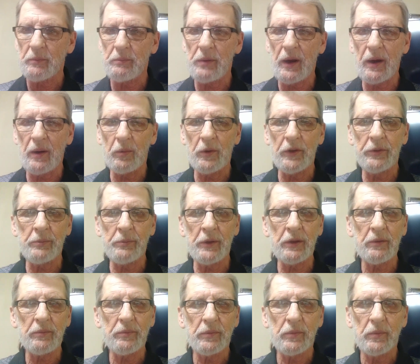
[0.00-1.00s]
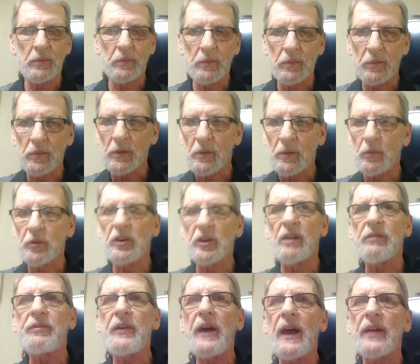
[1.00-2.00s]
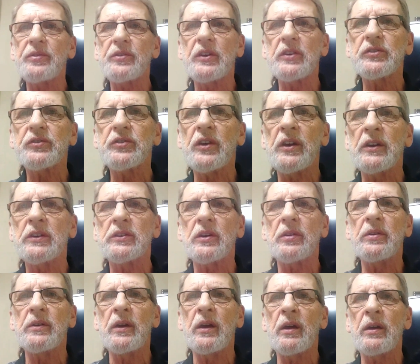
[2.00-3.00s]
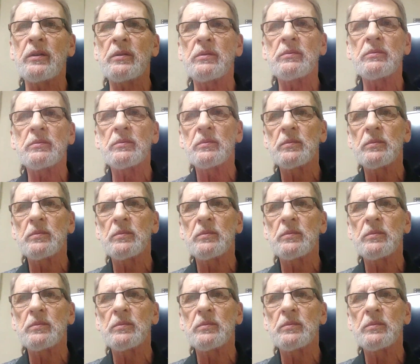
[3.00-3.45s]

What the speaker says: Bear with me. We're going to fight this thing till the end.